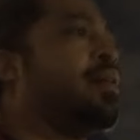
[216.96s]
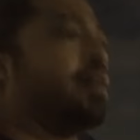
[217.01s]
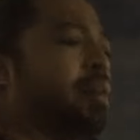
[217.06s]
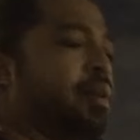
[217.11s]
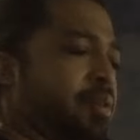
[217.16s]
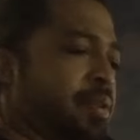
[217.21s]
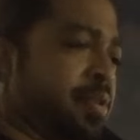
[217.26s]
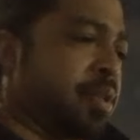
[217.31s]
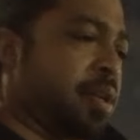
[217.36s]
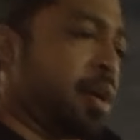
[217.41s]

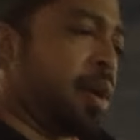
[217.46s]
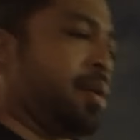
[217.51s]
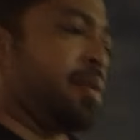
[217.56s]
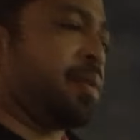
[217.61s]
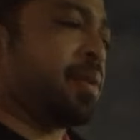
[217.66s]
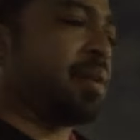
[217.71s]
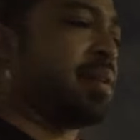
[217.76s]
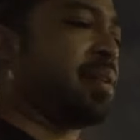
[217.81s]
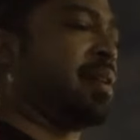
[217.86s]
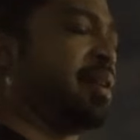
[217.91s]
or so.
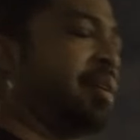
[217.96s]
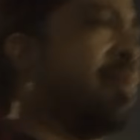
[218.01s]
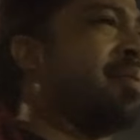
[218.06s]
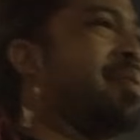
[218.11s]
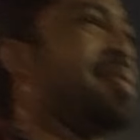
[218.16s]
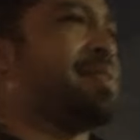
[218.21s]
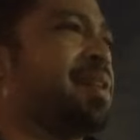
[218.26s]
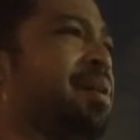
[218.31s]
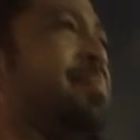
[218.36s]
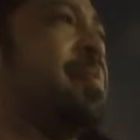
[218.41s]
You know,
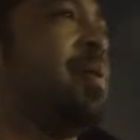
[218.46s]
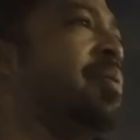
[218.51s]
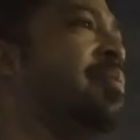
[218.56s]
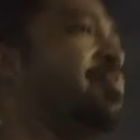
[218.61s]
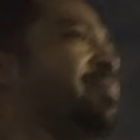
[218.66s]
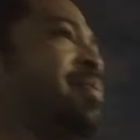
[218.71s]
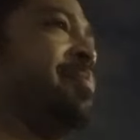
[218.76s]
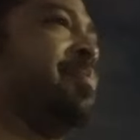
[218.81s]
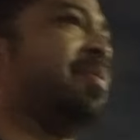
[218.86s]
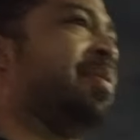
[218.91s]
you come
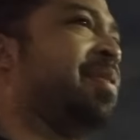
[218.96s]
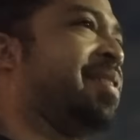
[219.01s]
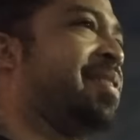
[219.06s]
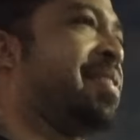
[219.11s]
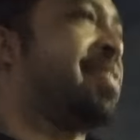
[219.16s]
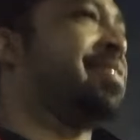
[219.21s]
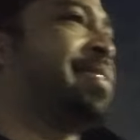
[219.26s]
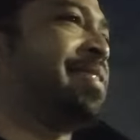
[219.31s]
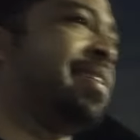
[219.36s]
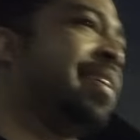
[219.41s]
home from work
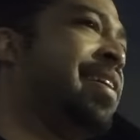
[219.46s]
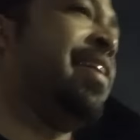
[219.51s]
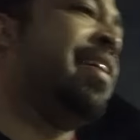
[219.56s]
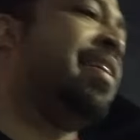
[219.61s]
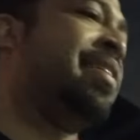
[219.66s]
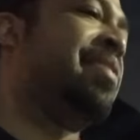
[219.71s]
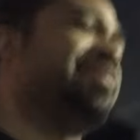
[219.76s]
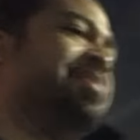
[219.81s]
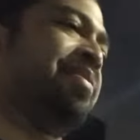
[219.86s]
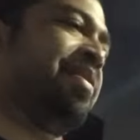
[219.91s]
to
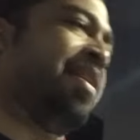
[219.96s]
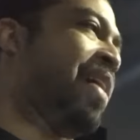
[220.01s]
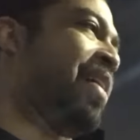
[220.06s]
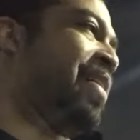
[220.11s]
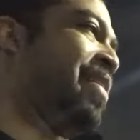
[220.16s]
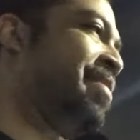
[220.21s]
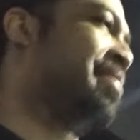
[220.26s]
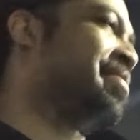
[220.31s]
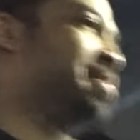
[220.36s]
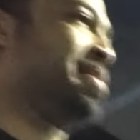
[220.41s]
do
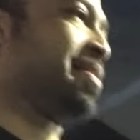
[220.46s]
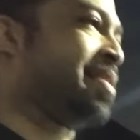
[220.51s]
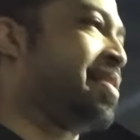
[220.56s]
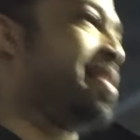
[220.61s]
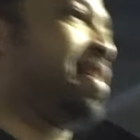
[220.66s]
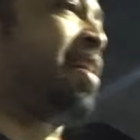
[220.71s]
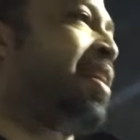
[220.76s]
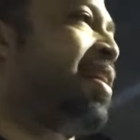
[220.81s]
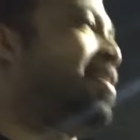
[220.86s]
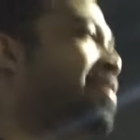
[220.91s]
that. It's just
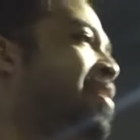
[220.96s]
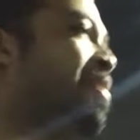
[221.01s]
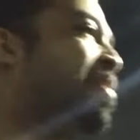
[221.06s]
not,